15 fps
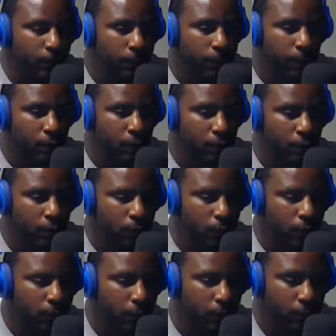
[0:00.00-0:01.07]
You know,
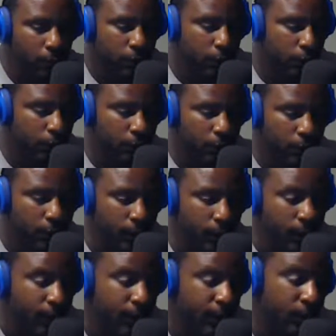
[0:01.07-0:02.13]
personally, I
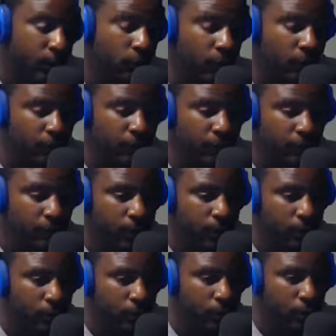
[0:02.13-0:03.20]
think it would have been.
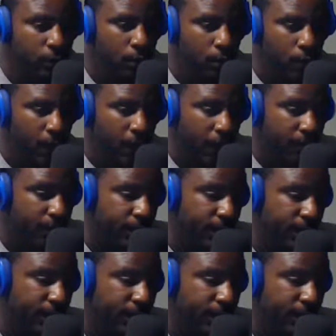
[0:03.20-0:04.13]
I think